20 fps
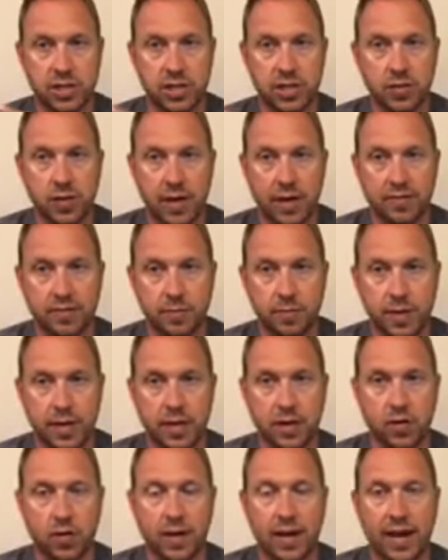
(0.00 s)
that you have to
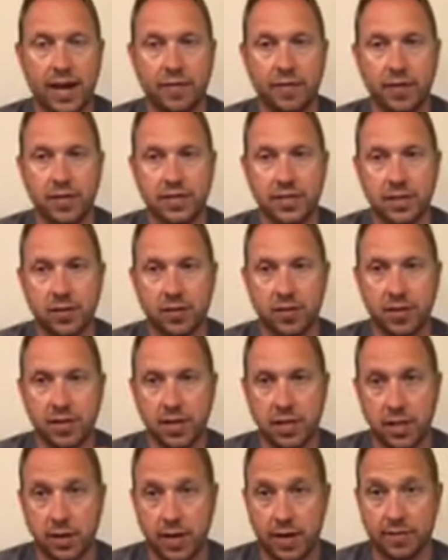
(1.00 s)
make or every single thing
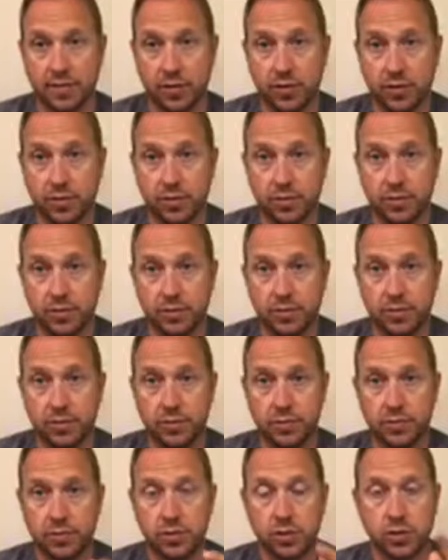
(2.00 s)
that you have to do.
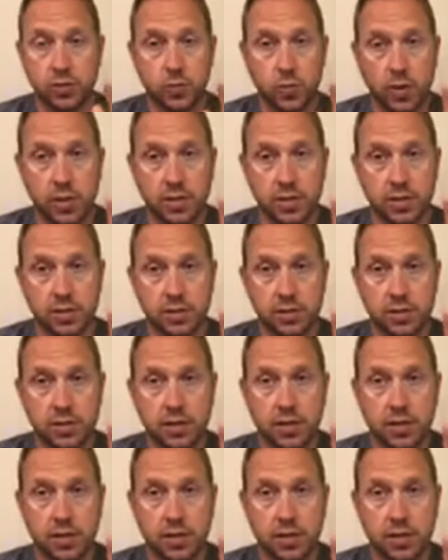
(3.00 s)
Just once.